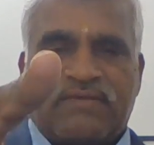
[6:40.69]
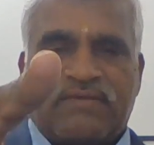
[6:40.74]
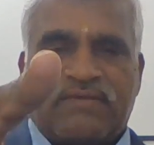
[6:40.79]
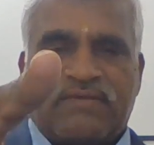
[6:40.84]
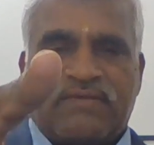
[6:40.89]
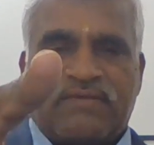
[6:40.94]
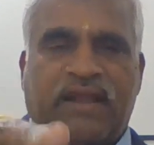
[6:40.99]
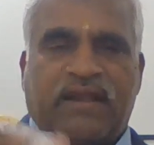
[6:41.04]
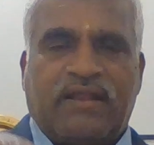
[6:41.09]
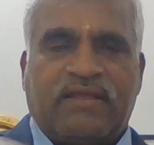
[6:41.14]

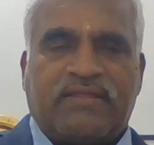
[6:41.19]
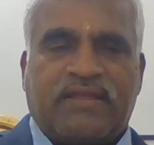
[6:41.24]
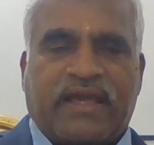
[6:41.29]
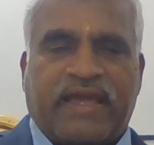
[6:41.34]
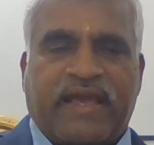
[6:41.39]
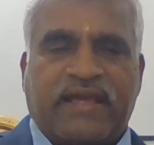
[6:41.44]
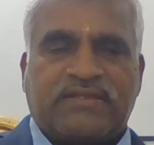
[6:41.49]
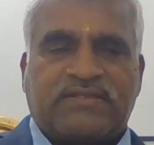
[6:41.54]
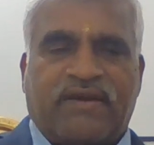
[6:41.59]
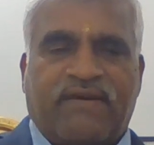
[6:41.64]
Then in the
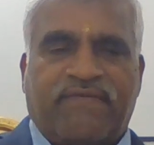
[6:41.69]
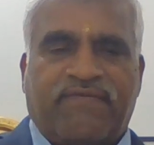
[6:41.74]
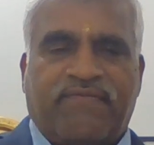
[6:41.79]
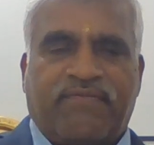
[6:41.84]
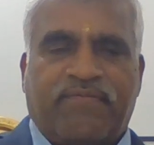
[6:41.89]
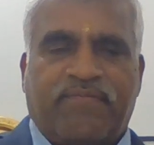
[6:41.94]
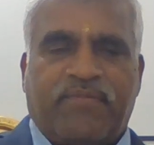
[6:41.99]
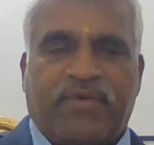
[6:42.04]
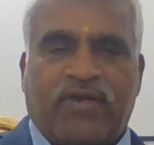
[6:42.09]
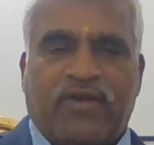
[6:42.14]
case of
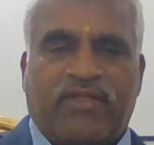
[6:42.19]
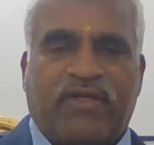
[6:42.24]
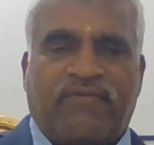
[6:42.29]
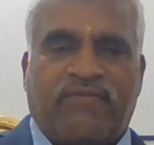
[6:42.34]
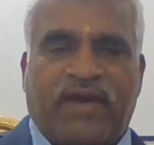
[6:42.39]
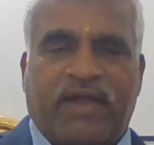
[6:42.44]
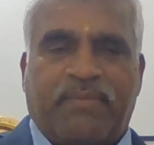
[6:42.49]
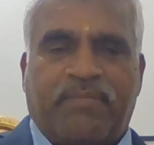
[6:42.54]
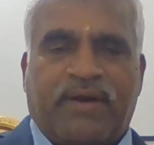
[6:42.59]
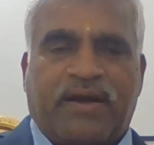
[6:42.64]
below the
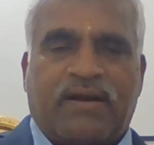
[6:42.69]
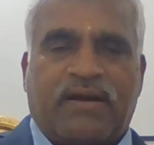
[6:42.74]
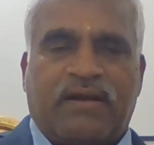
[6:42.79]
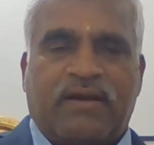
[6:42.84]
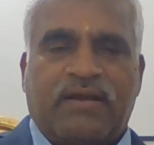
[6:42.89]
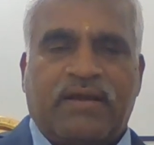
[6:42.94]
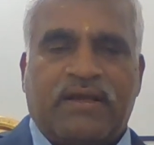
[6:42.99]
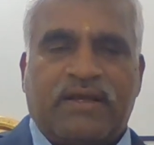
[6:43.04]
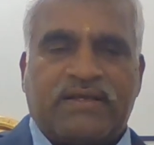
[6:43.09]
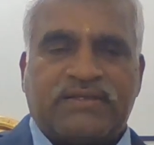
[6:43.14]

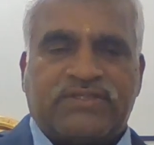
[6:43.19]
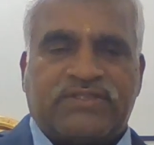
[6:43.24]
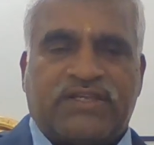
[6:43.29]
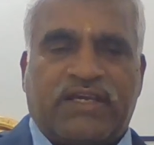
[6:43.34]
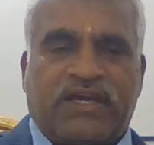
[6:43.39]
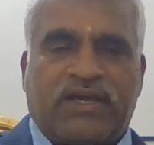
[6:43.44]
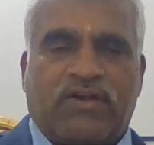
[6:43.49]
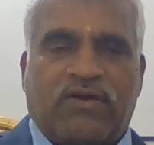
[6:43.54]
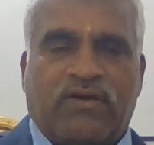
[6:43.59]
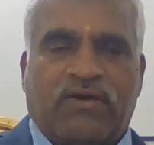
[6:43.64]
fiber,
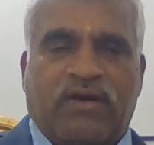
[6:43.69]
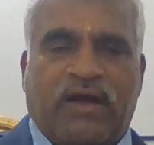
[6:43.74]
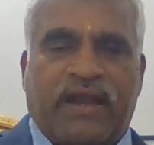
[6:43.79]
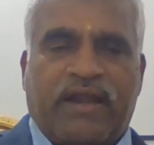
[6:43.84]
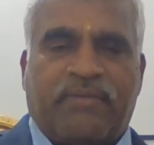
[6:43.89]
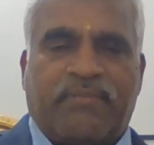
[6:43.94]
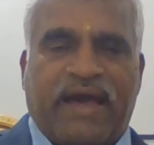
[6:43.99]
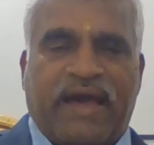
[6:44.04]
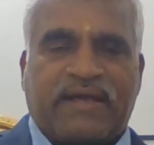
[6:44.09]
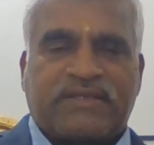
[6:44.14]
0
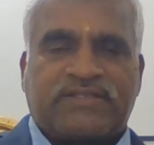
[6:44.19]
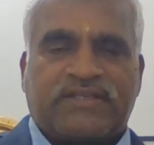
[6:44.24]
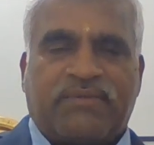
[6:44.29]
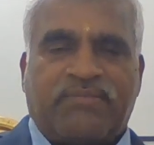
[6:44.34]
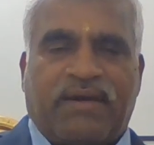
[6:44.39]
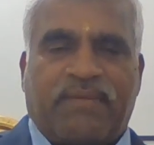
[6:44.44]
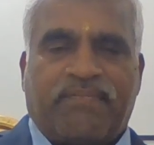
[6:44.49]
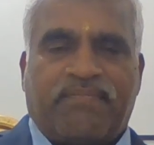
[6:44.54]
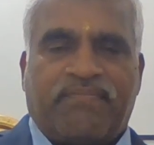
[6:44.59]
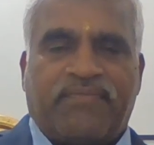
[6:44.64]
and
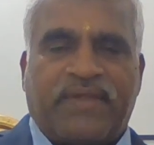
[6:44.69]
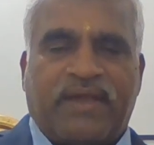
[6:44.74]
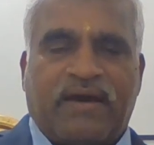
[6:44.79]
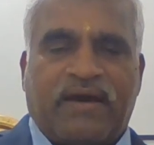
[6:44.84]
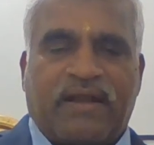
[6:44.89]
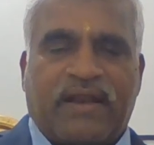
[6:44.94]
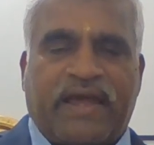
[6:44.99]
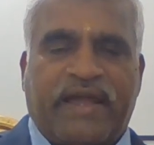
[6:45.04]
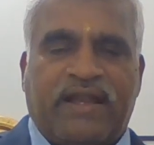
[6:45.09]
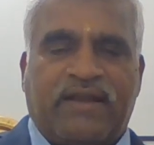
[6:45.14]
maximum,
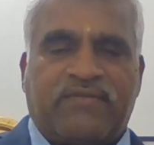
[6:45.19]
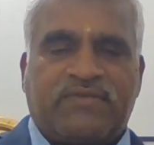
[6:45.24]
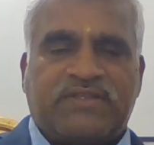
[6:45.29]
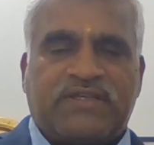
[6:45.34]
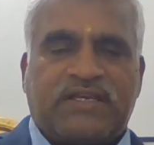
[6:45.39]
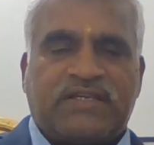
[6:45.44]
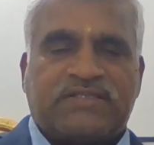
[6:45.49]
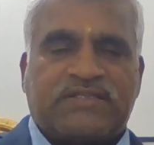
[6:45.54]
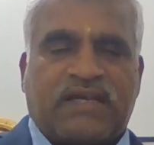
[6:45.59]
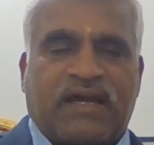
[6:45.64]
right,
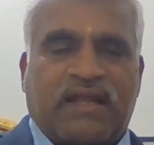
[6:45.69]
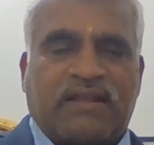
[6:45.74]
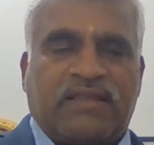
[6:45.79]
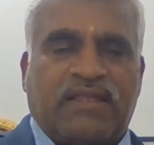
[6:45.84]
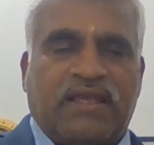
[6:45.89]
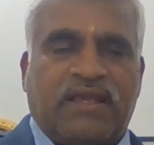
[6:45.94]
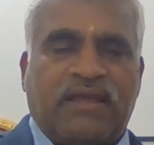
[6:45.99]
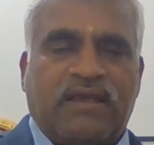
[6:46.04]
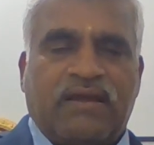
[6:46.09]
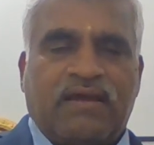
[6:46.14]
which is at
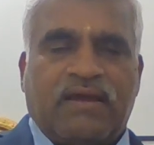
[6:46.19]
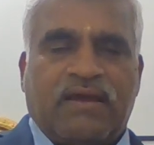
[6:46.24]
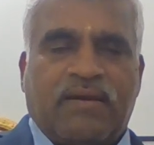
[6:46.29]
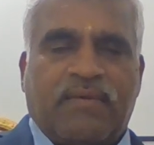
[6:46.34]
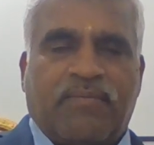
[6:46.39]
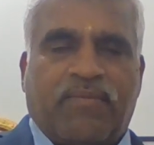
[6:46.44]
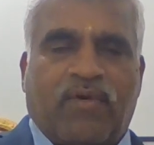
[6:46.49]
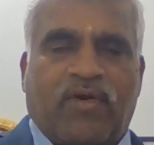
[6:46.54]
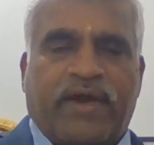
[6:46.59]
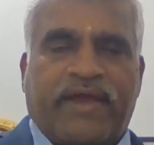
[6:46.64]
the
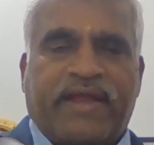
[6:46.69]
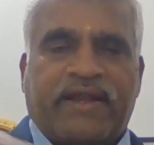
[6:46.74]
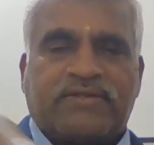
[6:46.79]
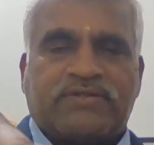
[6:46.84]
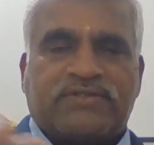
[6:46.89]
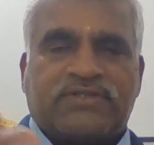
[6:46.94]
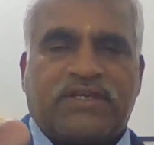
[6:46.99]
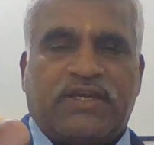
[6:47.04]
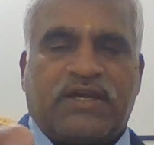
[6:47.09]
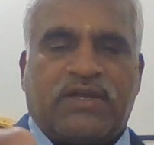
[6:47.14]

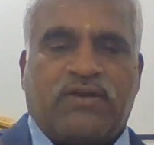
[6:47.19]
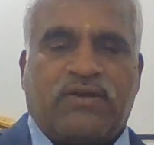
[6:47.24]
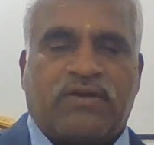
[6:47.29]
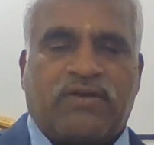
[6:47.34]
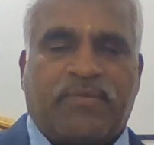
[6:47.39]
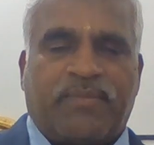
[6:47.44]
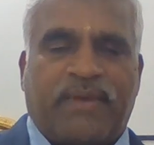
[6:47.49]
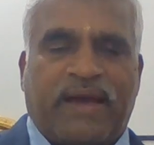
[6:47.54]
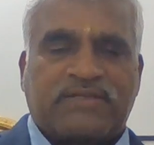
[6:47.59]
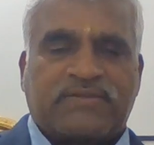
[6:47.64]
point 0
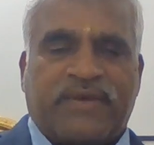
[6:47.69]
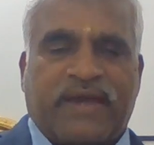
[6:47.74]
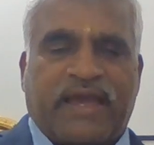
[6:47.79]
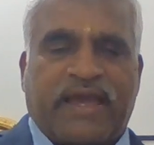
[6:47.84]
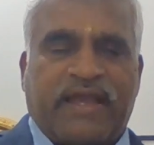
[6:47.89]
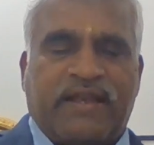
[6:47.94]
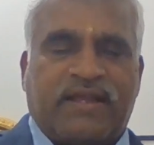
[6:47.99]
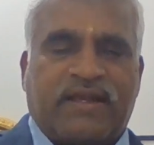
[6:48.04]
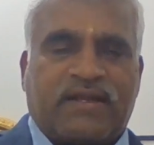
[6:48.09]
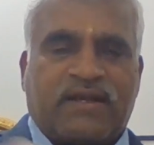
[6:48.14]
to maximum,
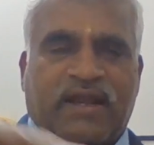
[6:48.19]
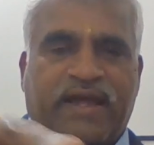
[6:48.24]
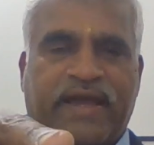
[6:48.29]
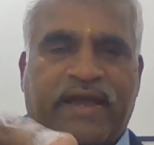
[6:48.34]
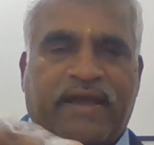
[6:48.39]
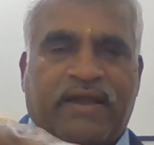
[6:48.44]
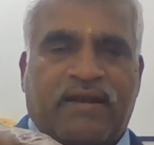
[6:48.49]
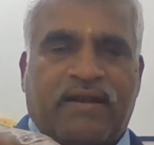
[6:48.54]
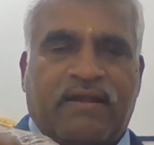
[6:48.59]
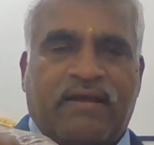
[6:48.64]
again a
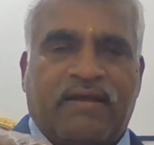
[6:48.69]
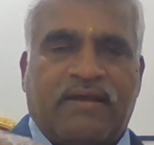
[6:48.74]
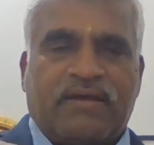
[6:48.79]
triangle.